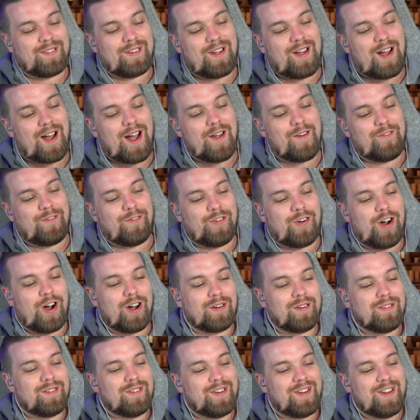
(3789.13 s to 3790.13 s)
I'd
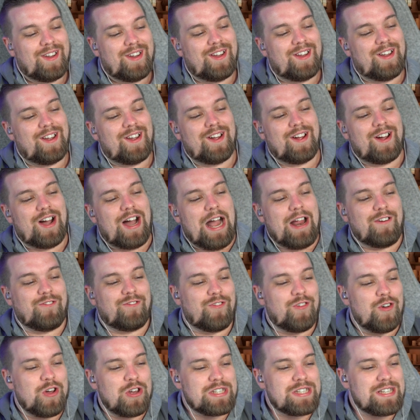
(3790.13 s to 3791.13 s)

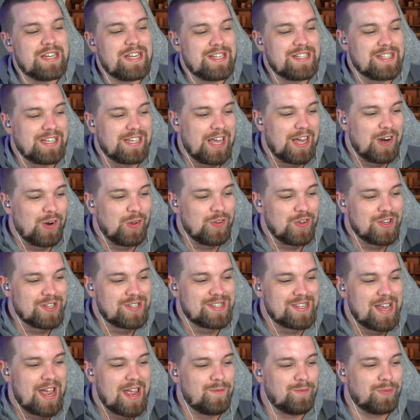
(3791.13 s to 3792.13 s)
first need to get on the
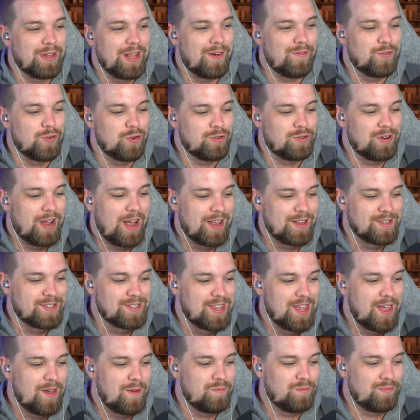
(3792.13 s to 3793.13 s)
same level as
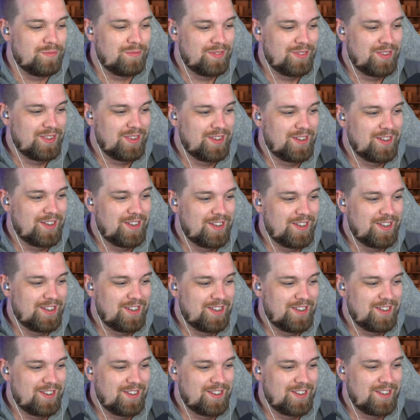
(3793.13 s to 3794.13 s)
them.
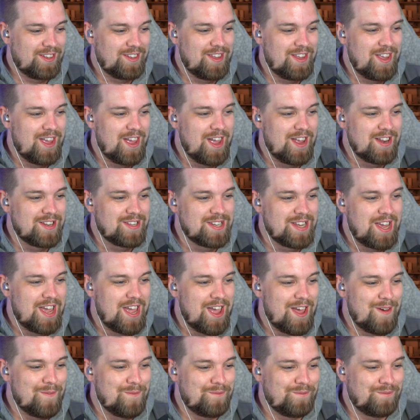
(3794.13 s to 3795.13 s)
Yeah,
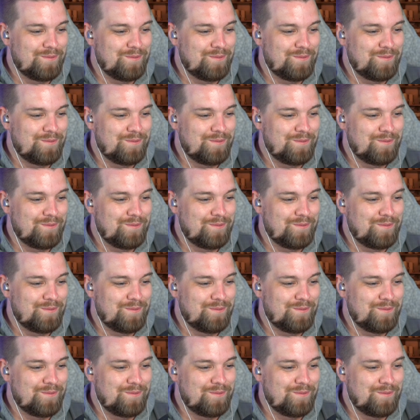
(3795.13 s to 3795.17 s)
damn.